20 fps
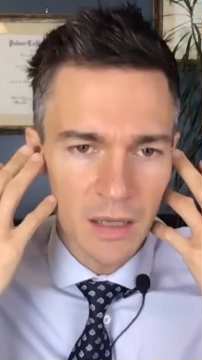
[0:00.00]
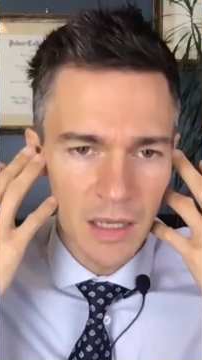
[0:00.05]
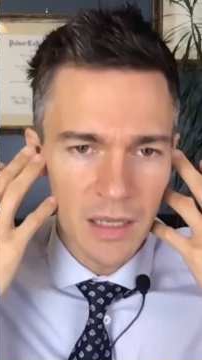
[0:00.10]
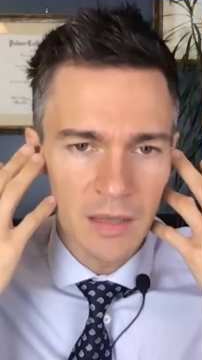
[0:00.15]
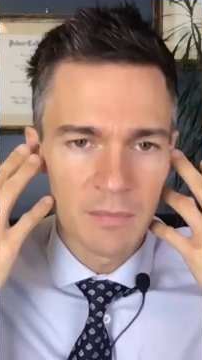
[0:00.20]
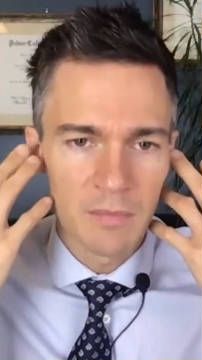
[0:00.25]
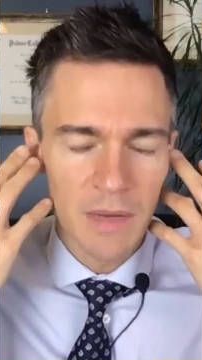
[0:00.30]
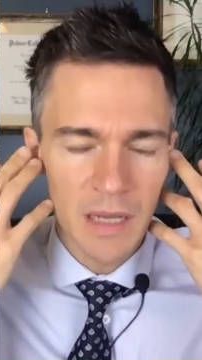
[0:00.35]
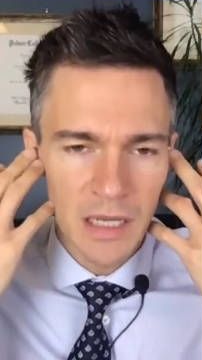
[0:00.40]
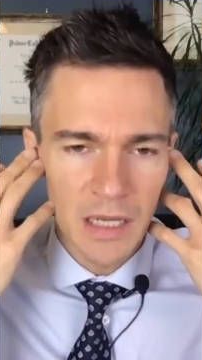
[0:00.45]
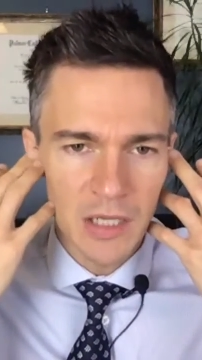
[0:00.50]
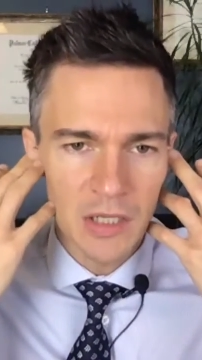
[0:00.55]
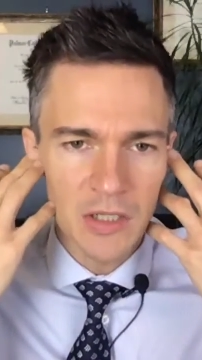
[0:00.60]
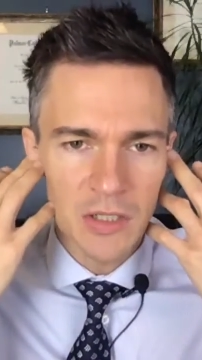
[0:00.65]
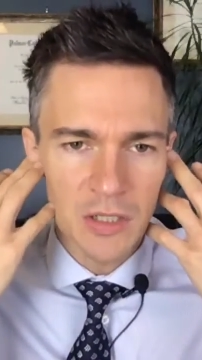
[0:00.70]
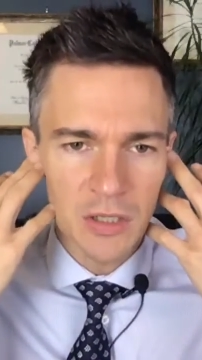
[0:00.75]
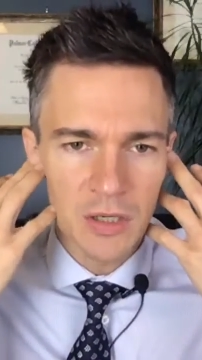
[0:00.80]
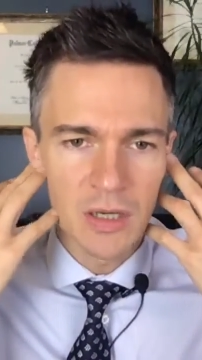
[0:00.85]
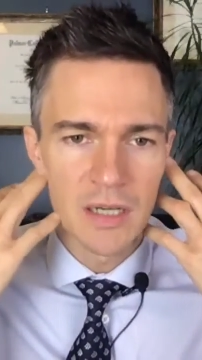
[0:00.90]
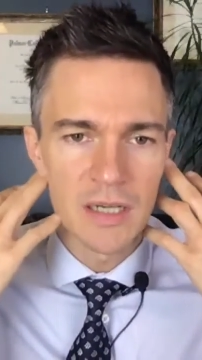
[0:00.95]
and making
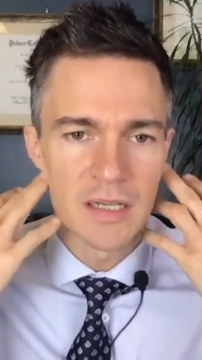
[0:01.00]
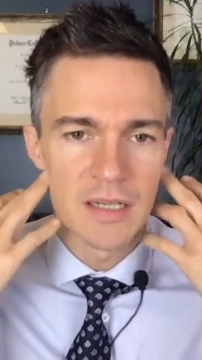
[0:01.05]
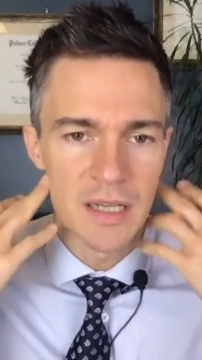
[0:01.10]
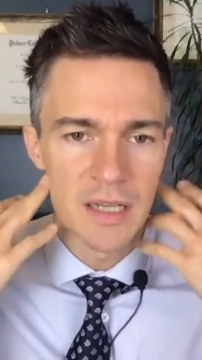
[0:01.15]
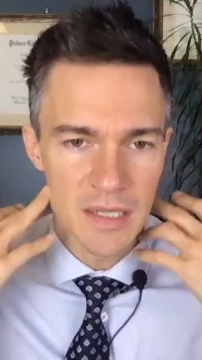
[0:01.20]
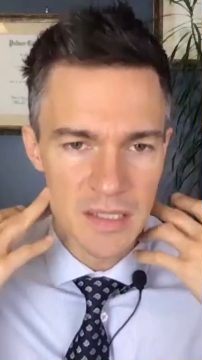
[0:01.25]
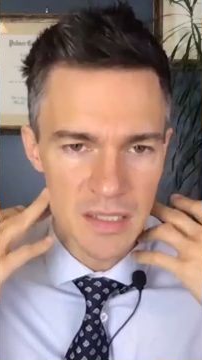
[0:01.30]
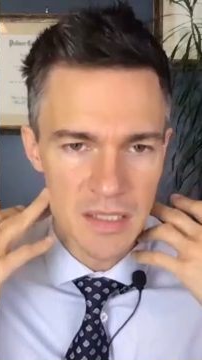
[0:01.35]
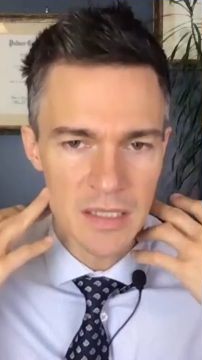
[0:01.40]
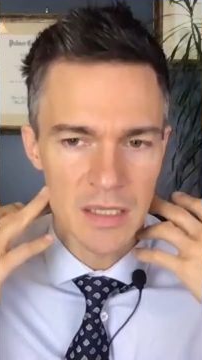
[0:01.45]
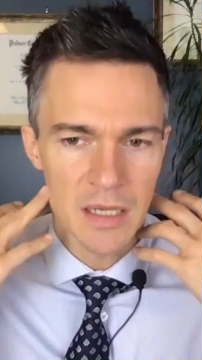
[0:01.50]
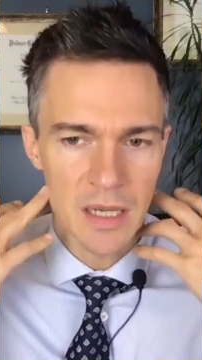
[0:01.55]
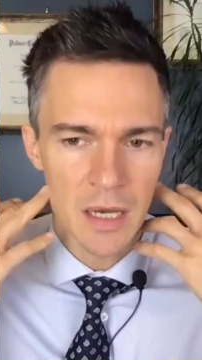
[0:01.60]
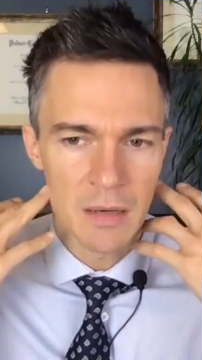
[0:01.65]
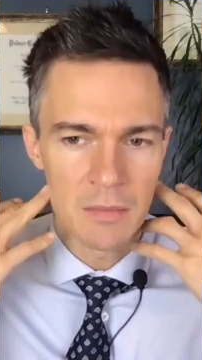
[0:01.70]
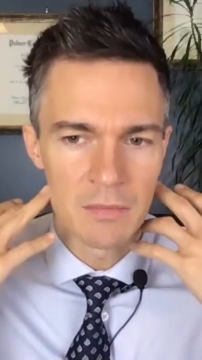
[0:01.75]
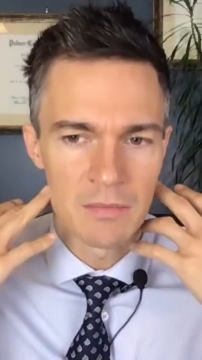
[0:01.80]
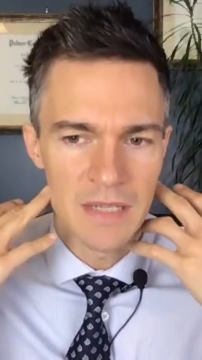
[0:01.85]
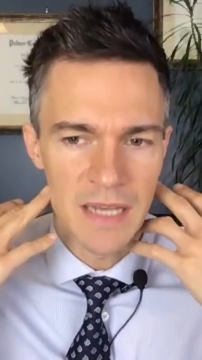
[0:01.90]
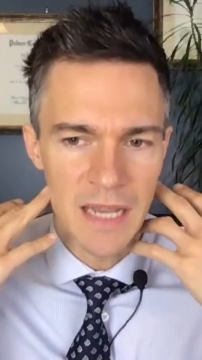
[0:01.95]
sure it doesn't
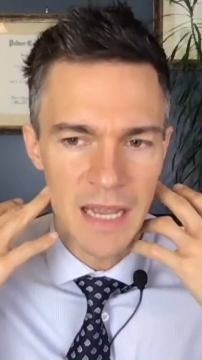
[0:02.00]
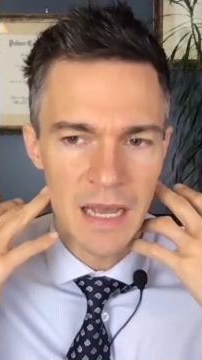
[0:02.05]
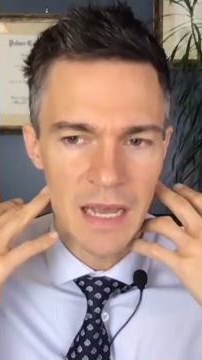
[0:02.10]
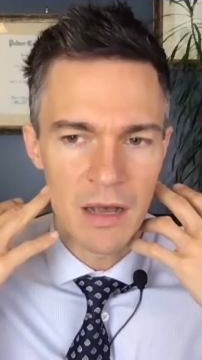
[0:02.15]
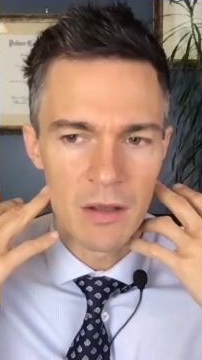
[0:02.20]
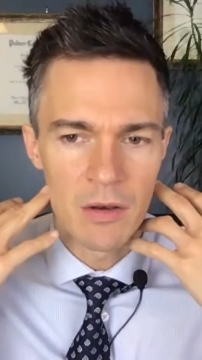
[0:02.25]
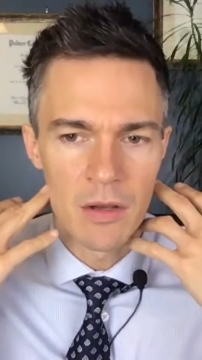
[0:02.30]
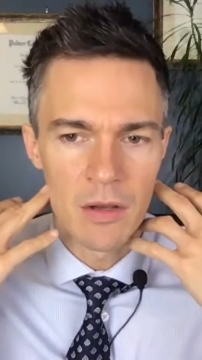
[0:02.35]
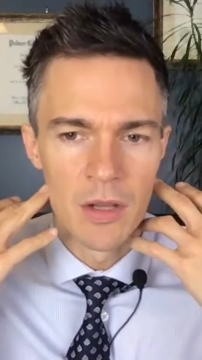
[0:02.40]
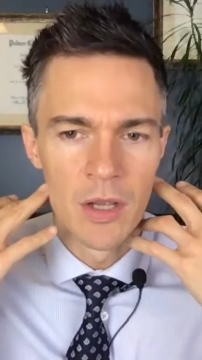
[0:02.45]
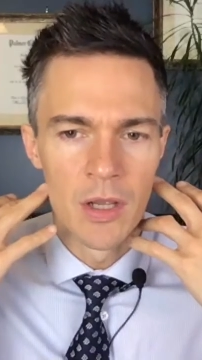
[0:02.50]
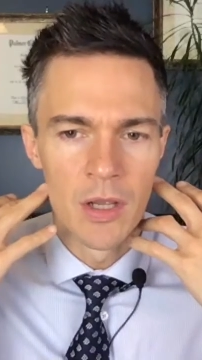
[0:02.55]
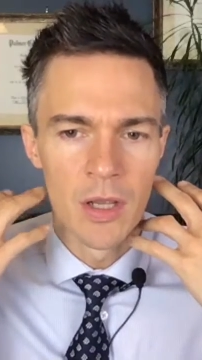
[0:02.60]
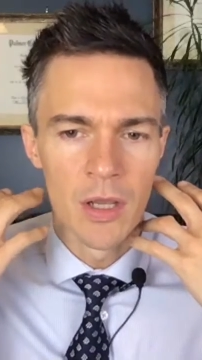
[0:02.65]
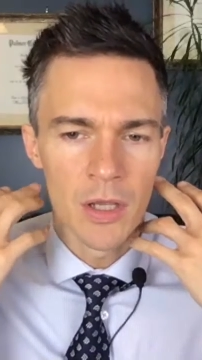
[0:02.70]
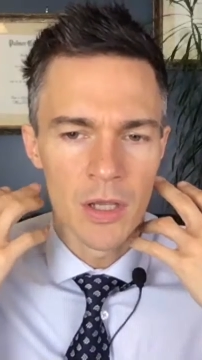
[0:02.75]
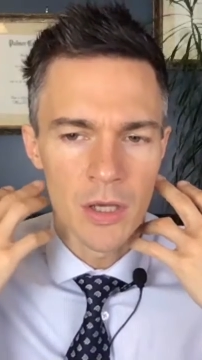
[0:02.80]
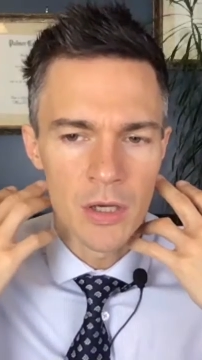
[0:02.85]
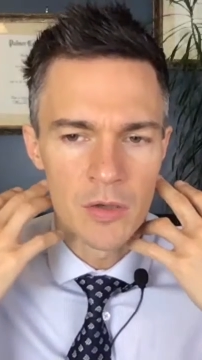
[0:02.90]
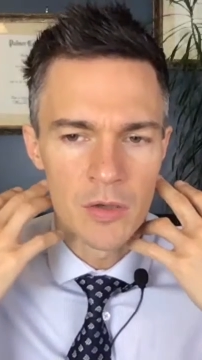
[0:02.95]
come down
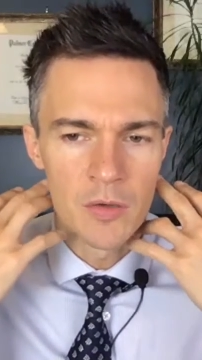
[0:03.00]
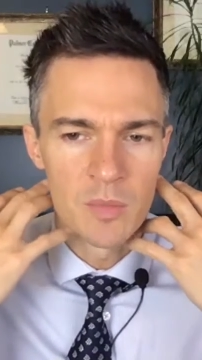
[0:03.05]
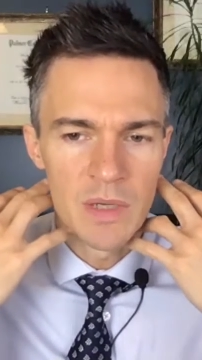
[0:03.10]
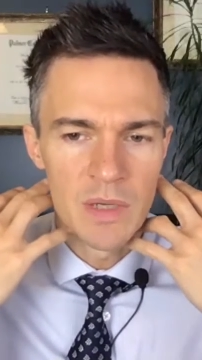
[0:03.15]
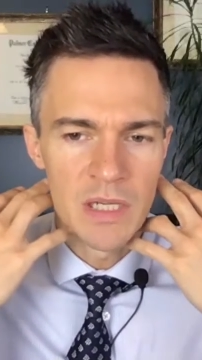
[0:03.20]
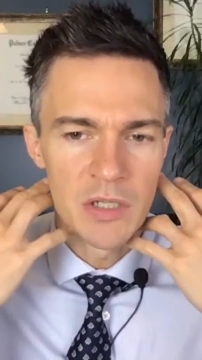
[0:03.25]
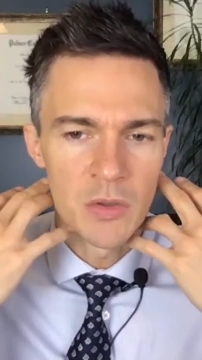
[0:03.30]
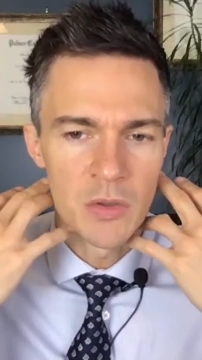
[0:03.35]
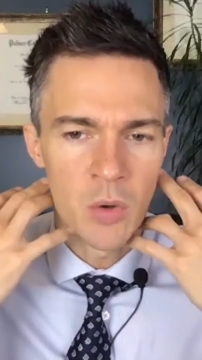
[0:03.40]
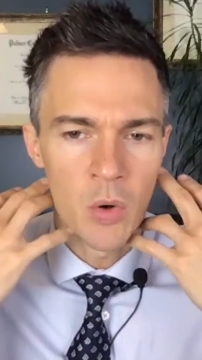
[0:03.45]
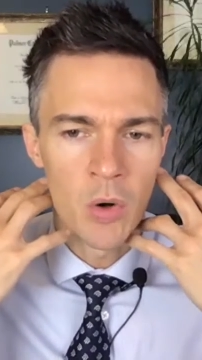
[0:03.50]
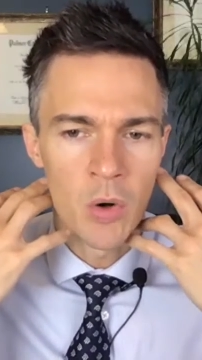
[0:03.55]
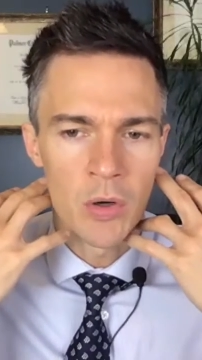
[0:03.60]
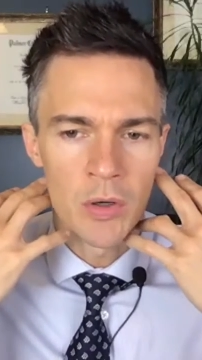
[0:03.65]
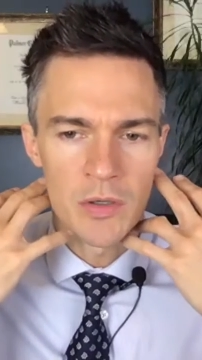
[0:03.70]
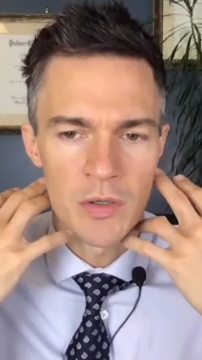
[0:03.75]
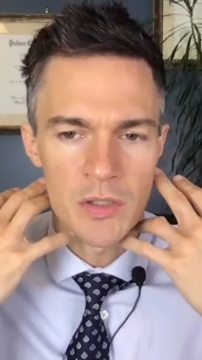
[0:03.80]
could be torn.